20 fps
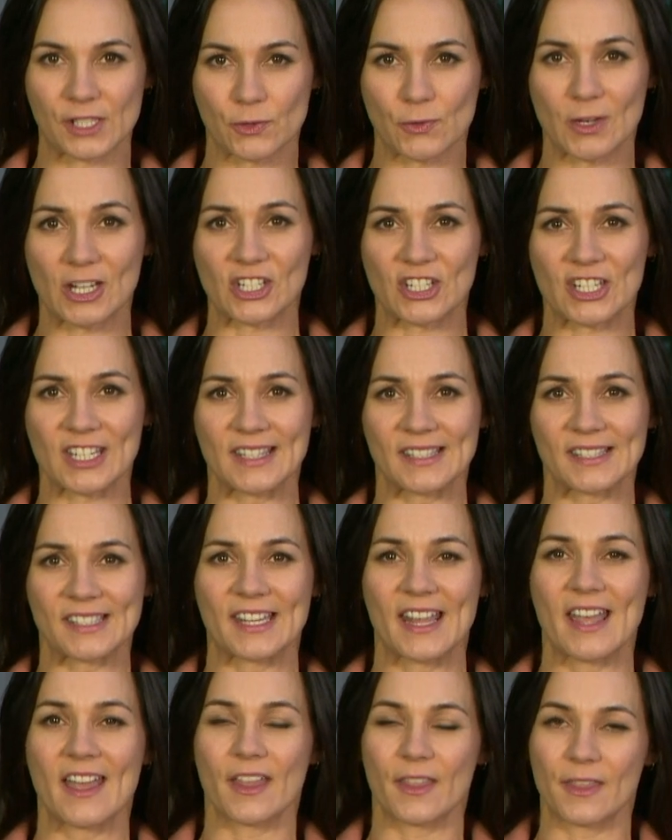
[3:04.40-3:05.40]

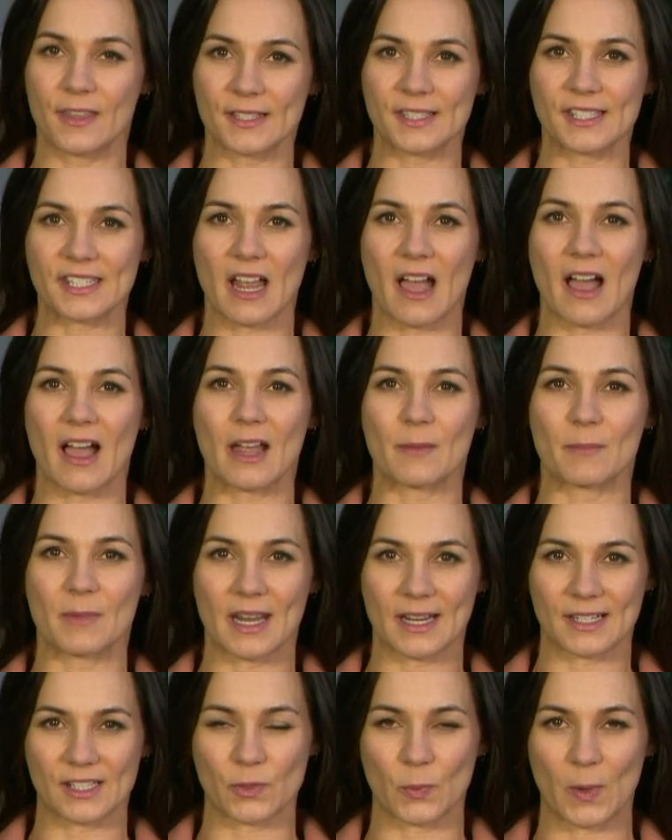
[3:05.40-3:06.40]
restrictions, this time
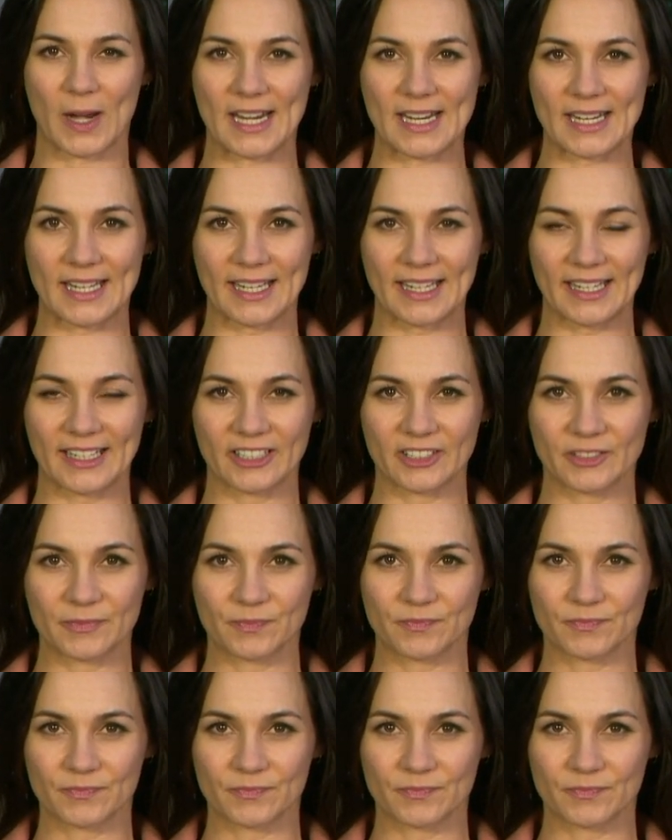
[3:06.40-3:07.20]
next week.